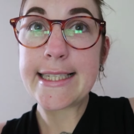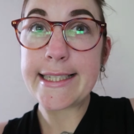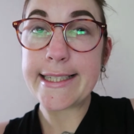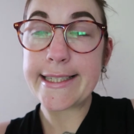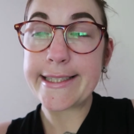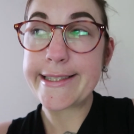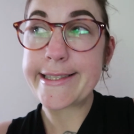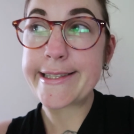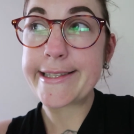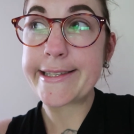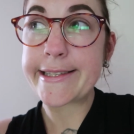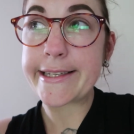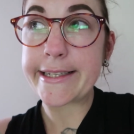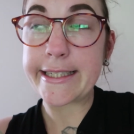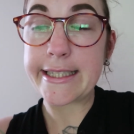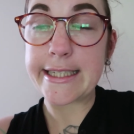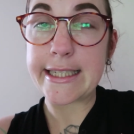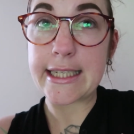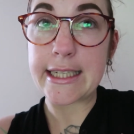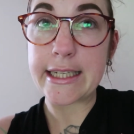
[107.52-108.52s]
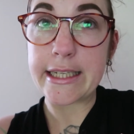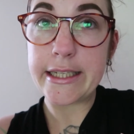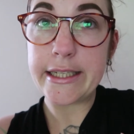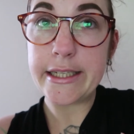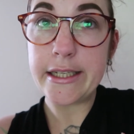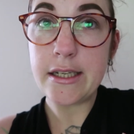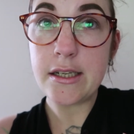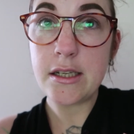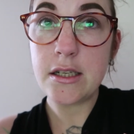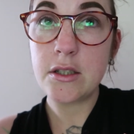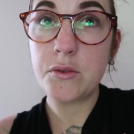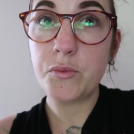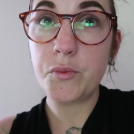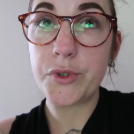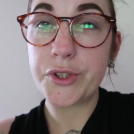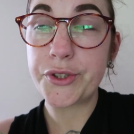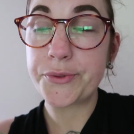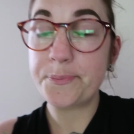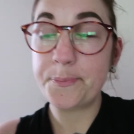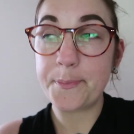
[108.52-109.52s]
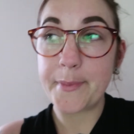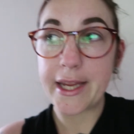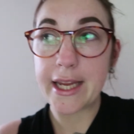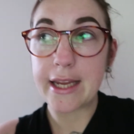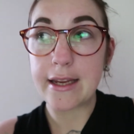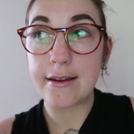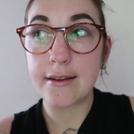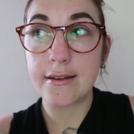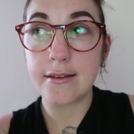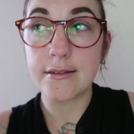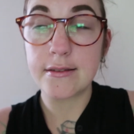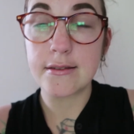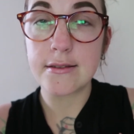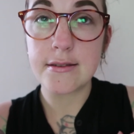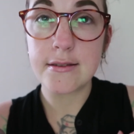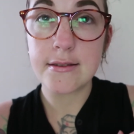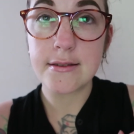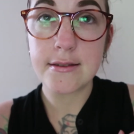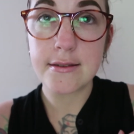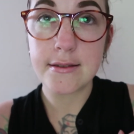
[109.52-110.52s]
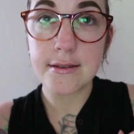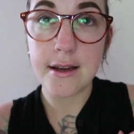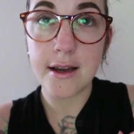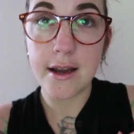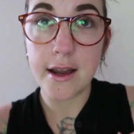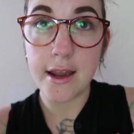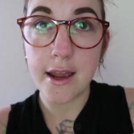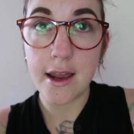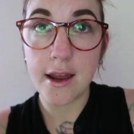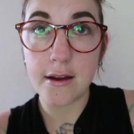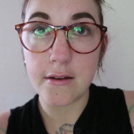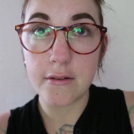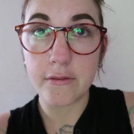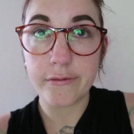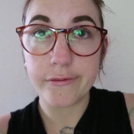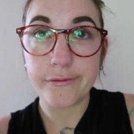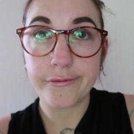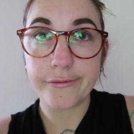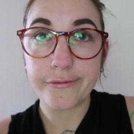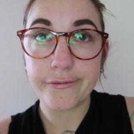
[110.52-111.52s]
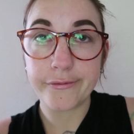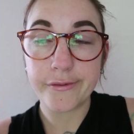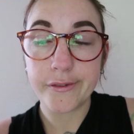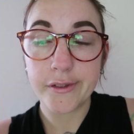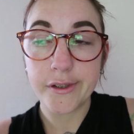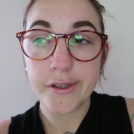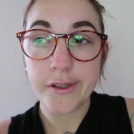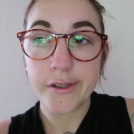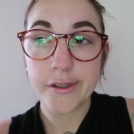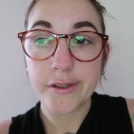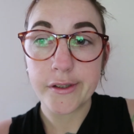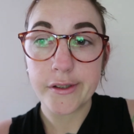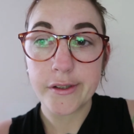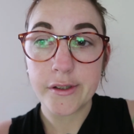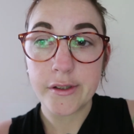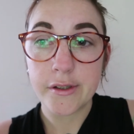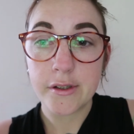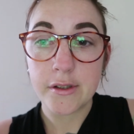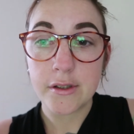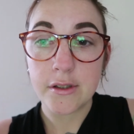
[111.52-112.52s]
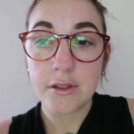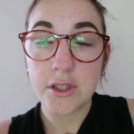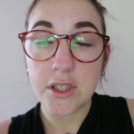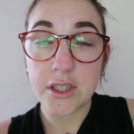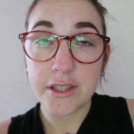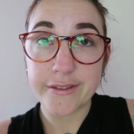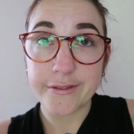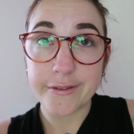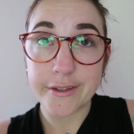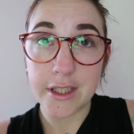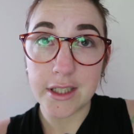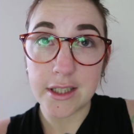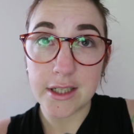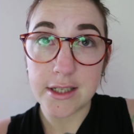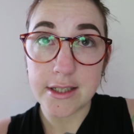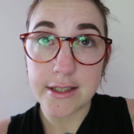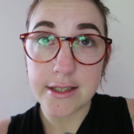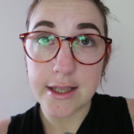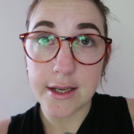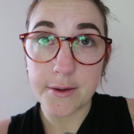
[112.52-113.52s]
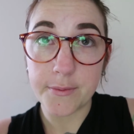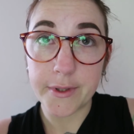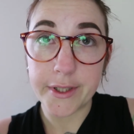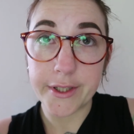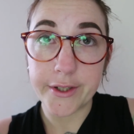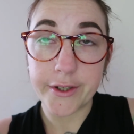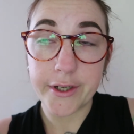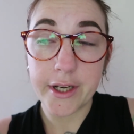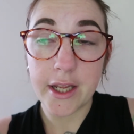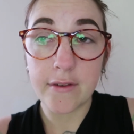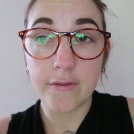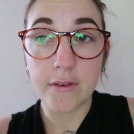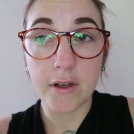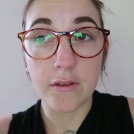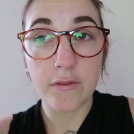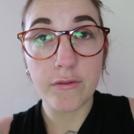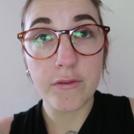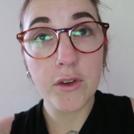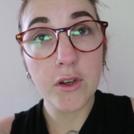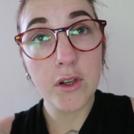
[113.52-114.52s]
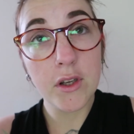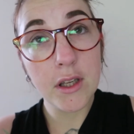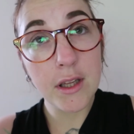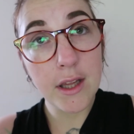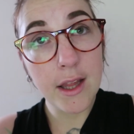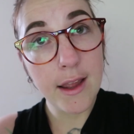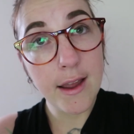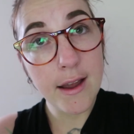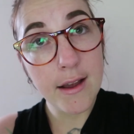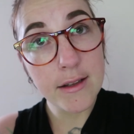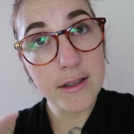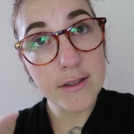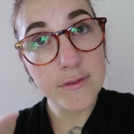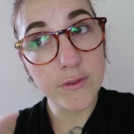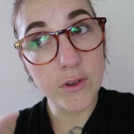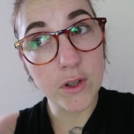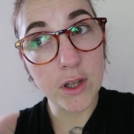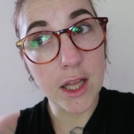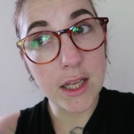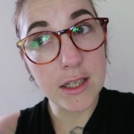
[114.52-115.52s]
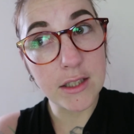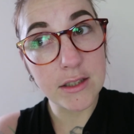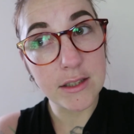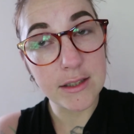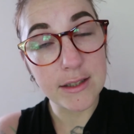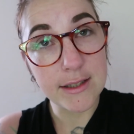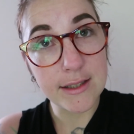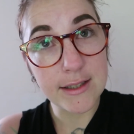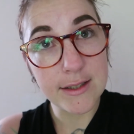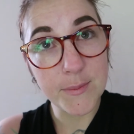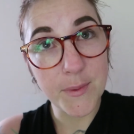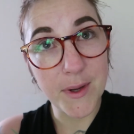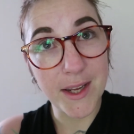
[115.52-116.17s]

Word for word: It is Sunday, which means I have just realized that we don't have any food in the house for lunches this